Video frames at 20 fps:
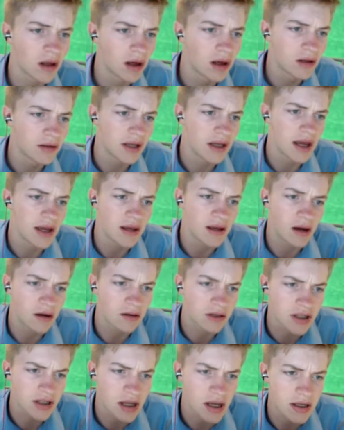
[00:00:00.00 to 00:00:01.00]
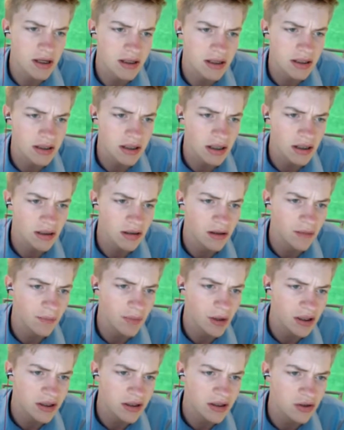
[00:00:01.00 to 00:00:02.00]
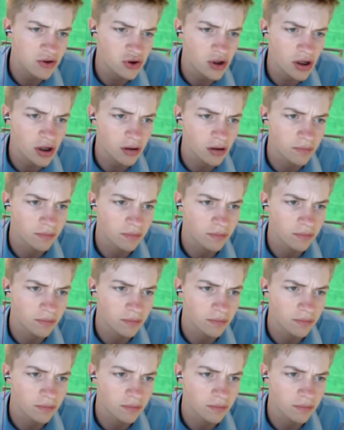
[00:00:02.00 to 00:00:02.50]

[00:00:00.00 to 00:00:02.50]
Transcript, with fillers: Day garbage day, successfully passed the drill.